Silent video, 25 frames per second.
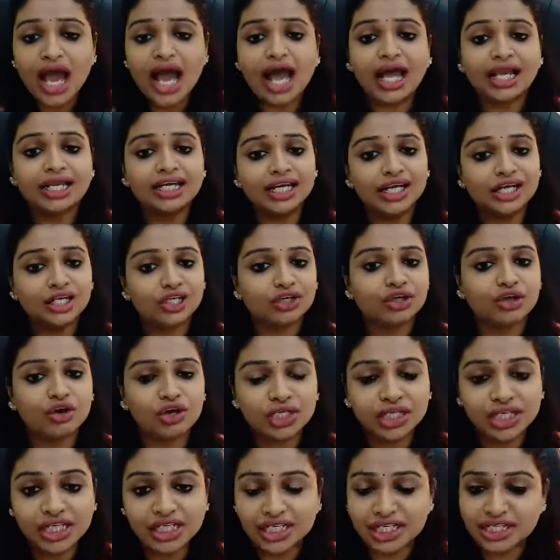and later
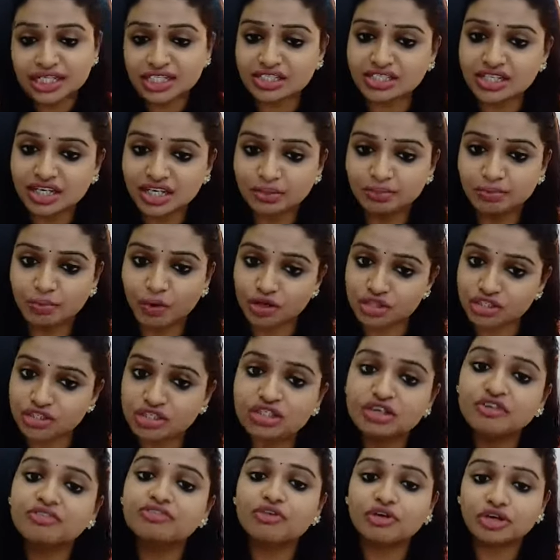on he tested
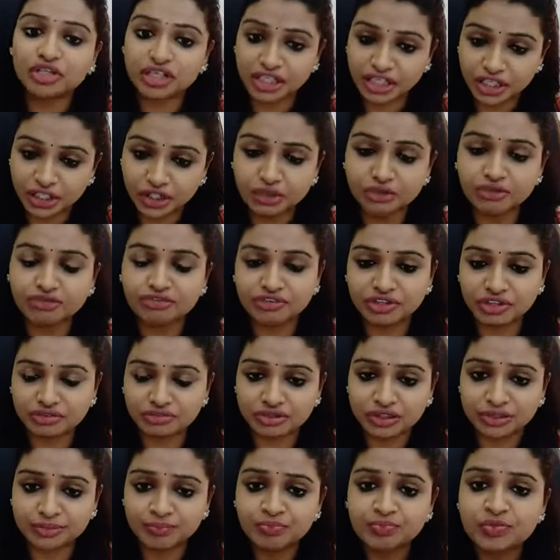positive for dengue fever.